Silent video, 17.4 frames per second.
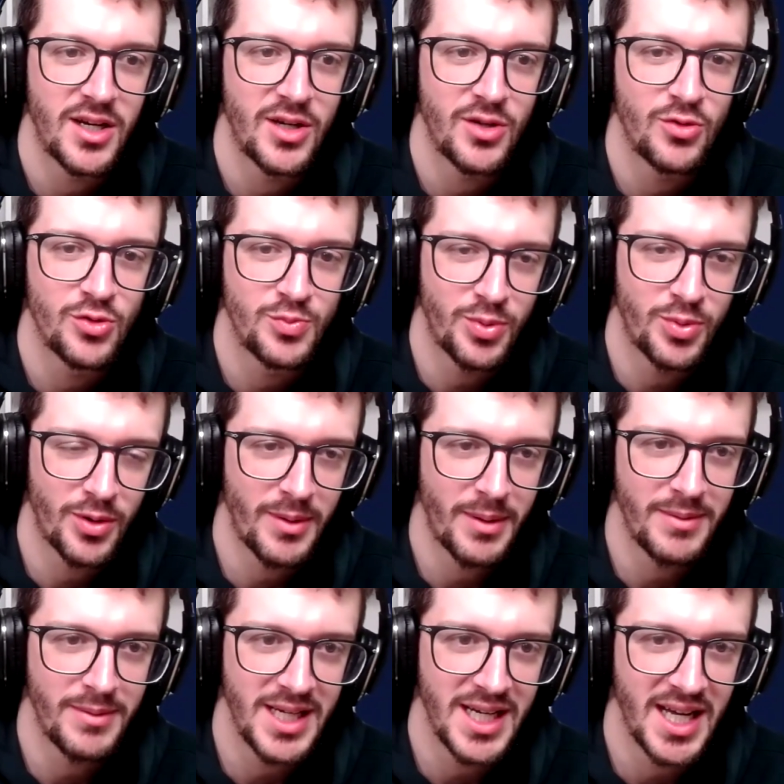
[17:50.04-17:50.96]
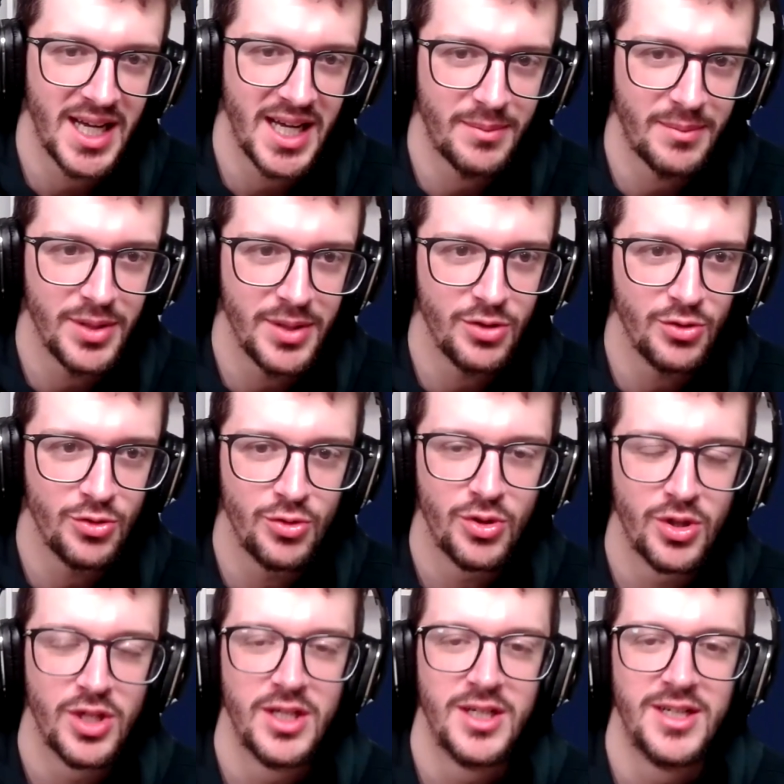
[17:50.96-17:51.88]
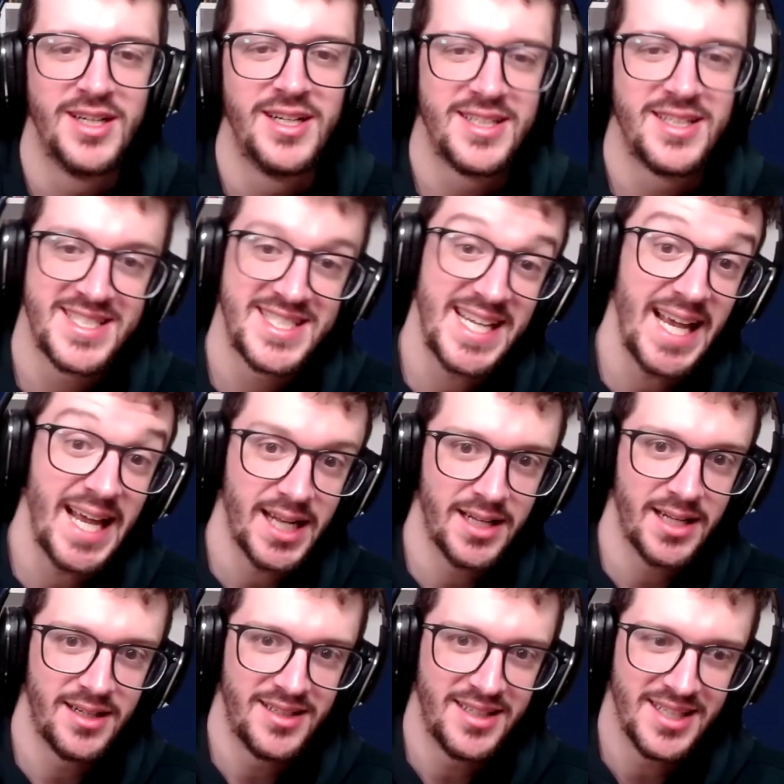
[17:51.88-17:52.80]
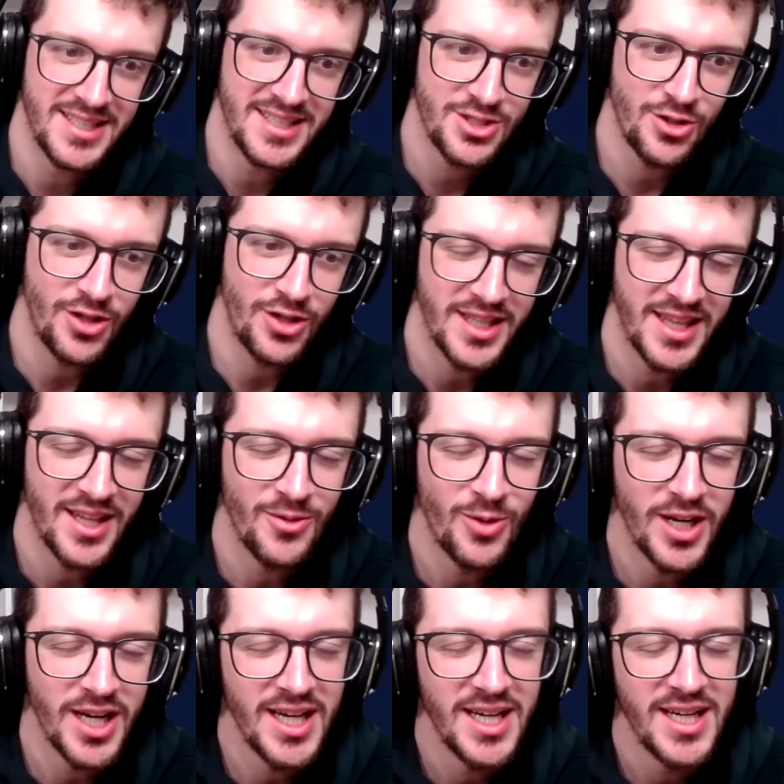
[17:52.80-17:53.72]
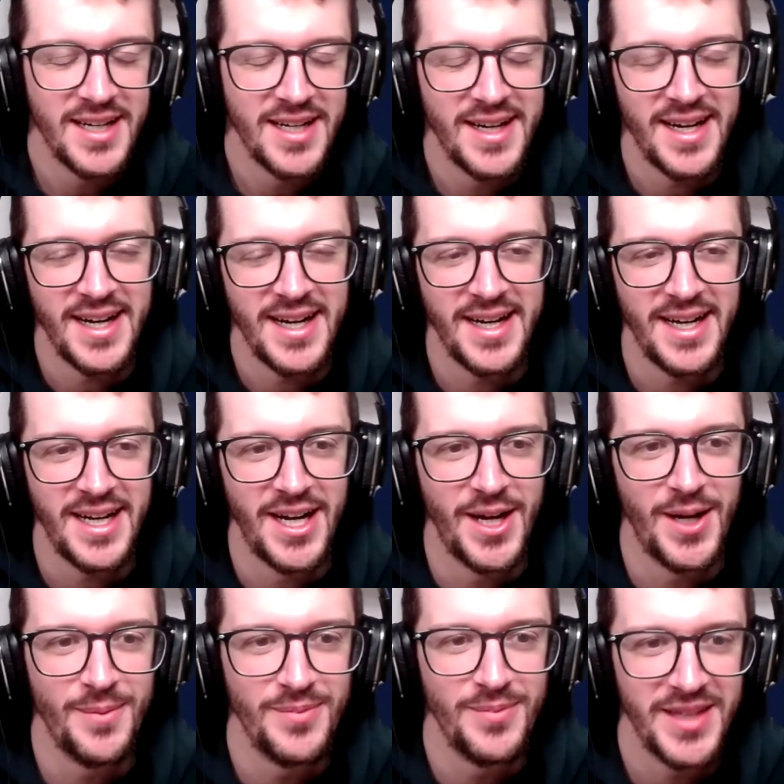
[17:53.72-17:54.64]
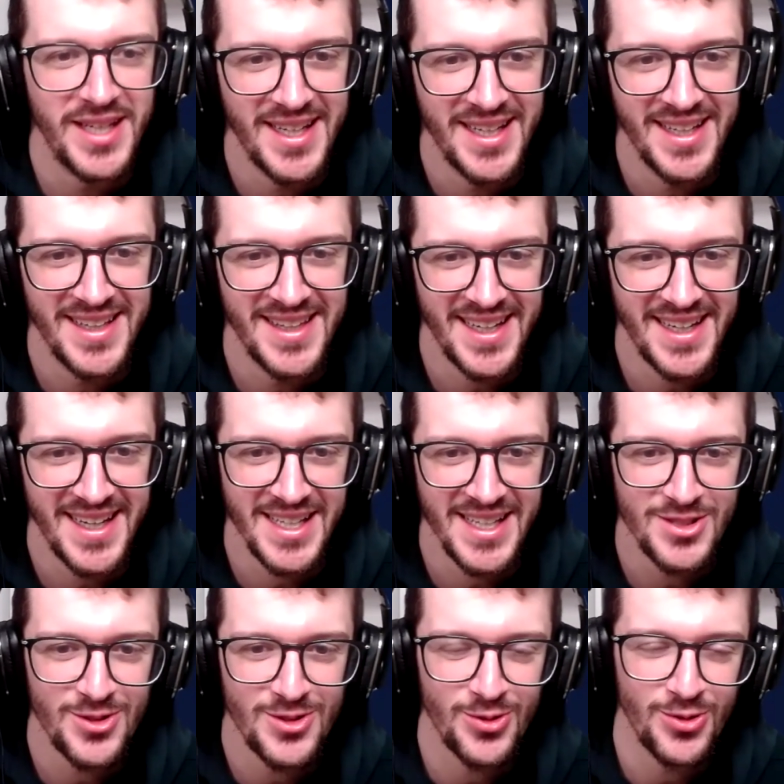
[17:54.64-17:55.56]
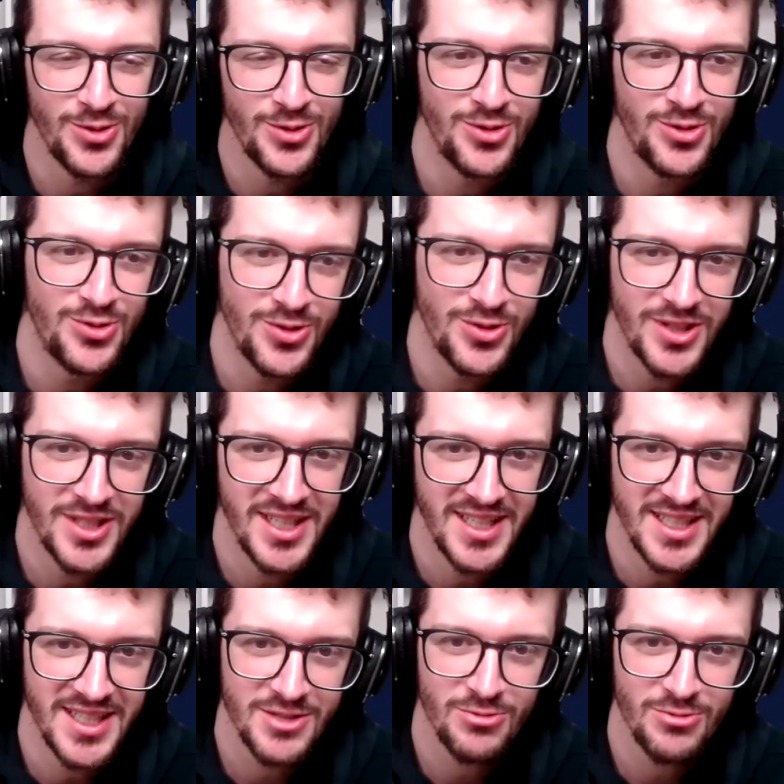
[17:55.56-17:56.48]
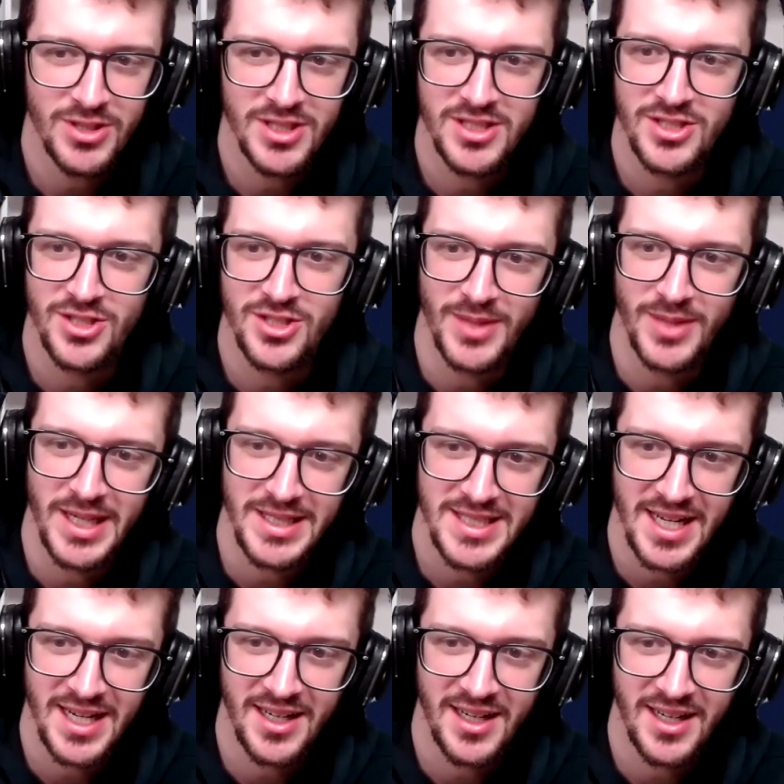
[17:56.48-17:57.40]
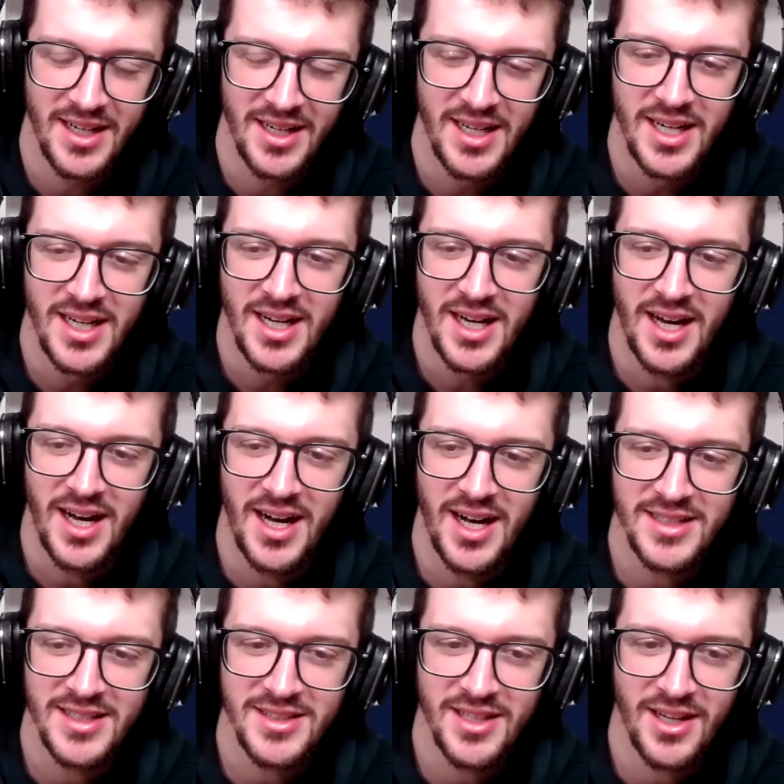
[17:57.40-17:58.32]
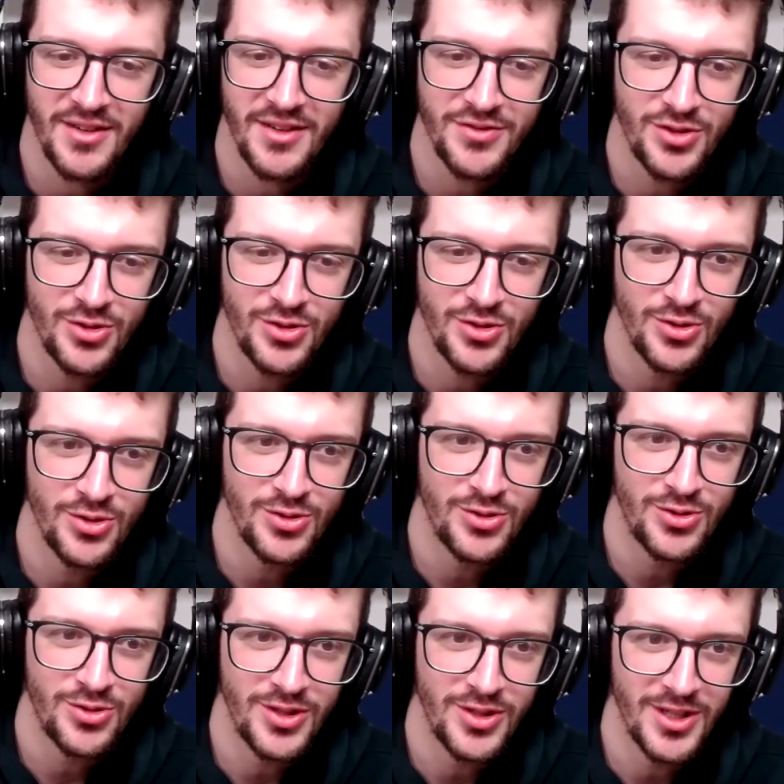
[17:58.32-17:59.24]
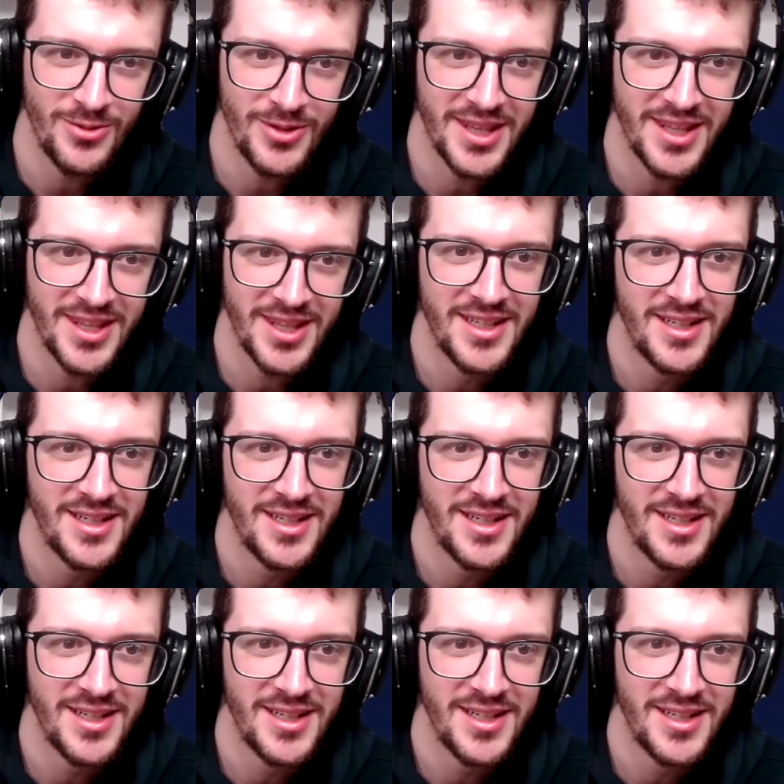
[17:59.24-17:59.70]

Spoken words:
would probably help you sell, let's call it that way, the case to engineers, which sometimes are tough to deal with.